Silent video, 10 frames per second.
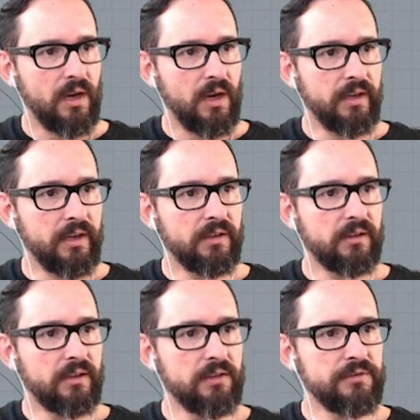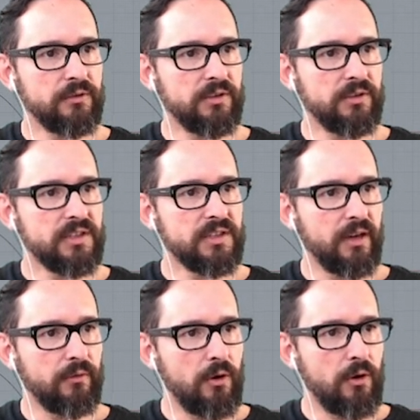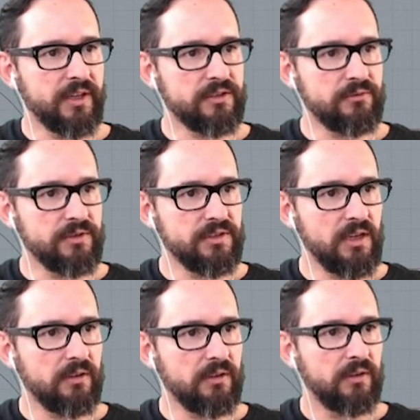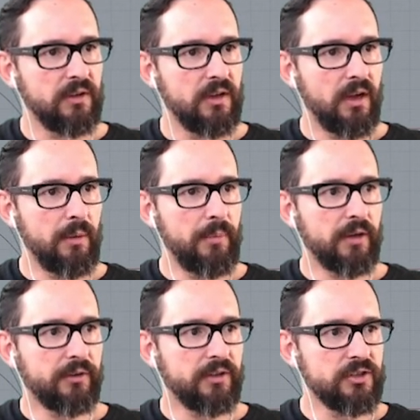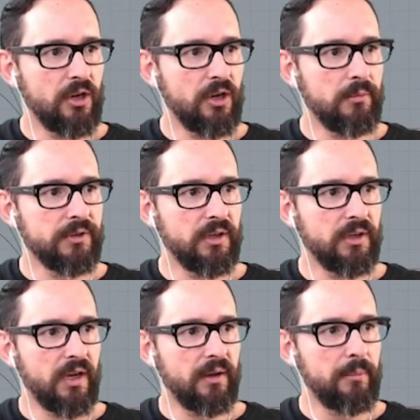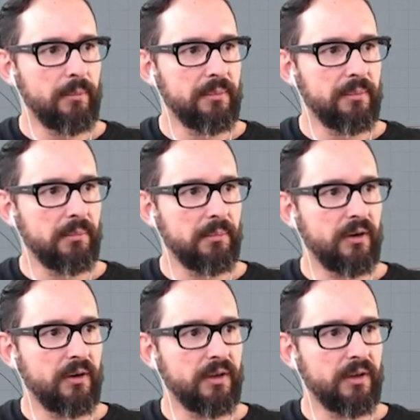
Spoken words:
and it gives you this kind of complex result about the geometry. I'm happy about